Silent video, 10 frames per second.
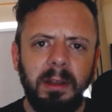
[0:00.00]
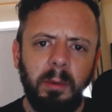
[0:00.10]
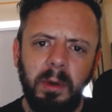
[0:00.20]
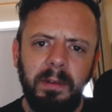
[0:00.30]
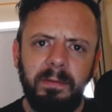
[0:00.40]
that
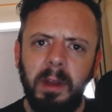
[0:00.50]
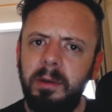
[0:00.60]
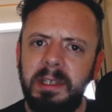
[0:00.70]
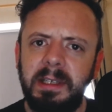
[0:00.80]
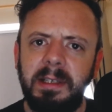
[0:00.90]
we've
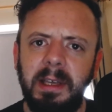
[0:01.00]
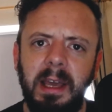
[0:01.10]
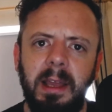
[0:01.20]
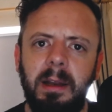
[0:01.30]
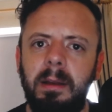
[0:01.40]
noticed
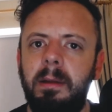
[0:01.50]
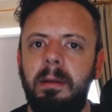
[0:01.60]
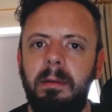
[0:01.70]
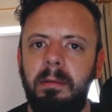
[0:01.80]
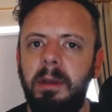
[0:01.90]
in
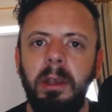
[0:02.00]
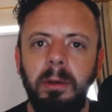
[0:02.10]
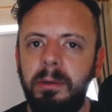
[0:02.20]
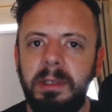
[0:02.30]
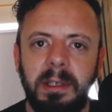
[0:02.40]

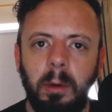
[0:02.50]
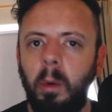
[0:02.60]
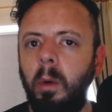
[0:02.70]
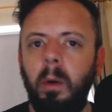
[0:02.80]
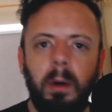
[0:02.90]
news
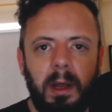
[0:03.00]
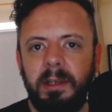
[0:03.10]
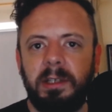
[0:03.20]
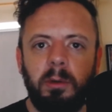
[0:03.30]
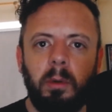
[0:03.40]
or a
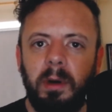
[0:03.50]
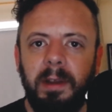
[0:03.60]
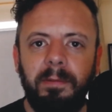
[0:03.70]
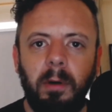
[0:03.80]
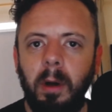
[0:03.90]
story
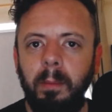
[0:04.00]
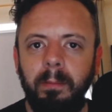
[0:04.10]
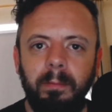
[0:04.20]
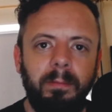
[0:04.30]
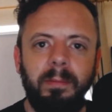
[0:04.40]

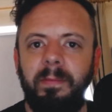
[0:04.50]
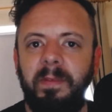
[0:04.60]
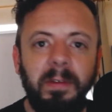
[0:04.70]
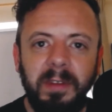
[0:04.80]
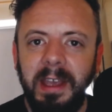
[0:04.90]
from
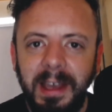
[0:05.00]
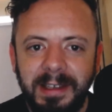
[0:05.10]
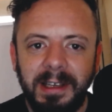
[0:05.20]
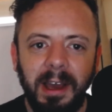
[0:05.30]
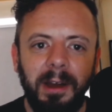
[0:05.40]
50 years
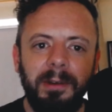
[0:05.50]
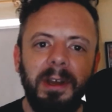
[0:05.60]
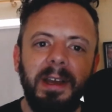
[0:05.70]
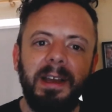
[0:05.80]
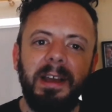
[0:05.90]
ago.
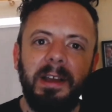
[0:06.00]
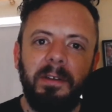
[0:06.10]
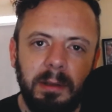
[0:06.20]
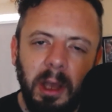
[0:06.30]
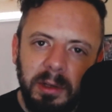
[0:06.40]

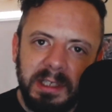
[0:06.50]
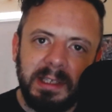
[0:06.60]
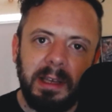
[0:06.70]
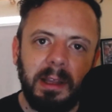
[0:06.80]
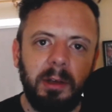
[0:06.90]

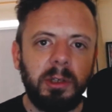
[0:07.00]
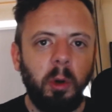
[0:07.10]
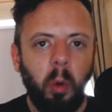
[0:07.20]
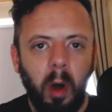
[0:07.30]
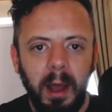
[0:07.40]
Noticing those
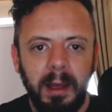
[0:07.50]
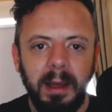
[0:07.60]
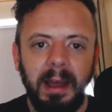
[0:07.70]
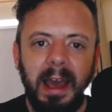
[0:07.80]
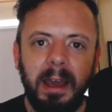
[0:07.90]
quiet
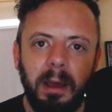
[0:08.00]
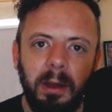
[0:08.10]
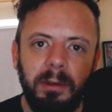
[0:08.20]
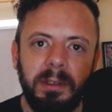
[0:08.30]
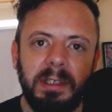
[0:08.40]

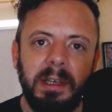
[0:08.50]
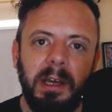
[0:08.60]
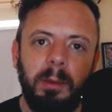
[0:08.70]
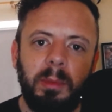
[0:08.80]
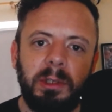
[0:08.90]
echoes
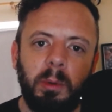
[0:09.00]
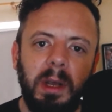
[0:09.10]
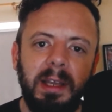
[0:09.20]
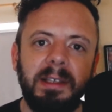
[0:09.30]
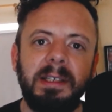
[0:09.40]

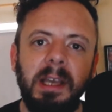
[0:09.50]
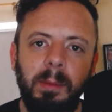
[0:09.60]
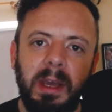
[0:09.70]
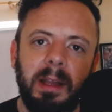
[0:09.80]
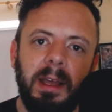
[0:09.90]
between
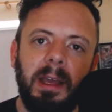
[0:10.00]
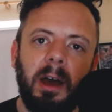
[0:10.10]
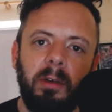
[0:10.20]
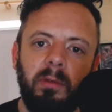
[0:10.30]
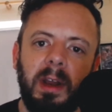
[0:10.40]
seemingly
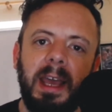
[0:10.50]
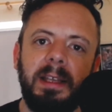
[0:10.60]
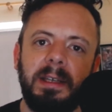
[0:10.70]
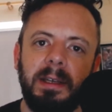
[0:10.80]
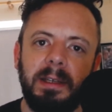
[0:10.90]

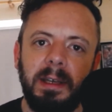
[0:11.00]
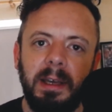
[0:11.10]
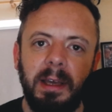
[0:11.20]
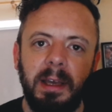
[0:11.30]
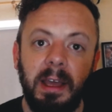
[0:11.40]
unrelated
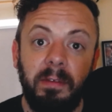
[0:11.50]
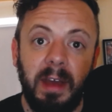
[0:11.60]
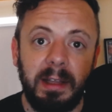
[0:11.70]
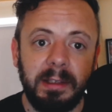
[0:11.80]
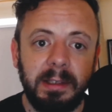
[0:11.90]

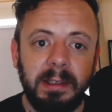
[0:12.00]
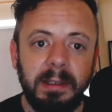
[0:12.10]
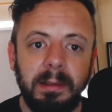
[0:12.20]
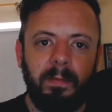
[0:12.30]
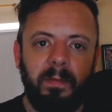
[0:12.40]
events.
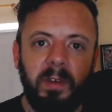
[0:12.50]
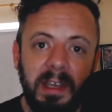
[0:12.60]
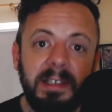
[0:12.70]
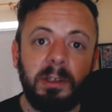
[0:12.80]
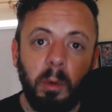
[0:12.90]
For
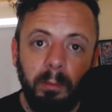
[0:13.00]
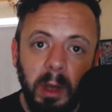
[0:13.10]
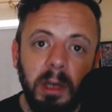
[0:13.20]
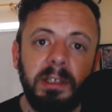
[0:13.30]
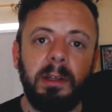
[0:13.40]
these to
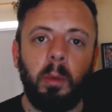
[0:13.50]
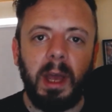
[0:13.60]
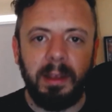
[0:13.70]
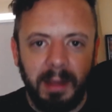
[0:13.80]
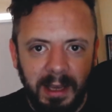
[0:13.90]
emerge in the way
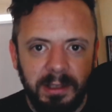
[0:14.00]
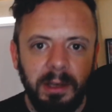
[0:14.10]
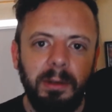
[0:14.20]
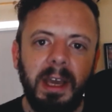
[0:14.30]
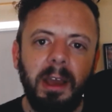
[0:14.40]
that they
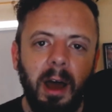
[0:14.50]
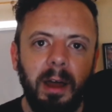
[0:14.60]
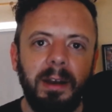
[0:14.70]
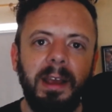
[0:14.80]
do, they can't